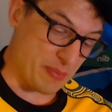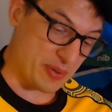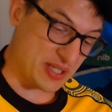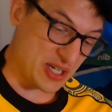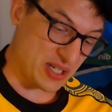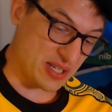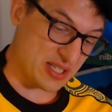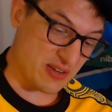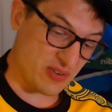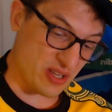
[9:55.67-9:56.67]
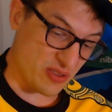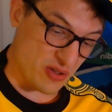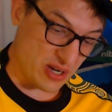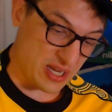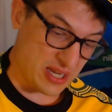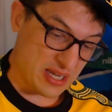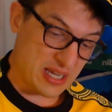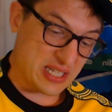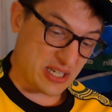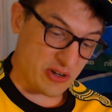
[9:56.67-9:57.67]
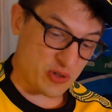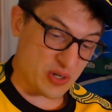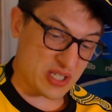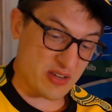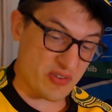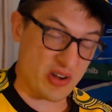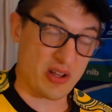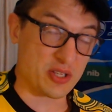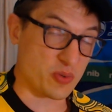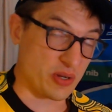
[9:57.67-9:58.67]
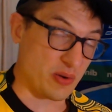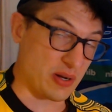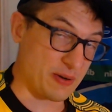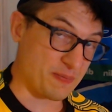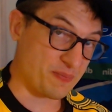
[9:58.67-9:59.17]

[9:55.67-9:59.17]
Possession is 70-30. Territory 79-21.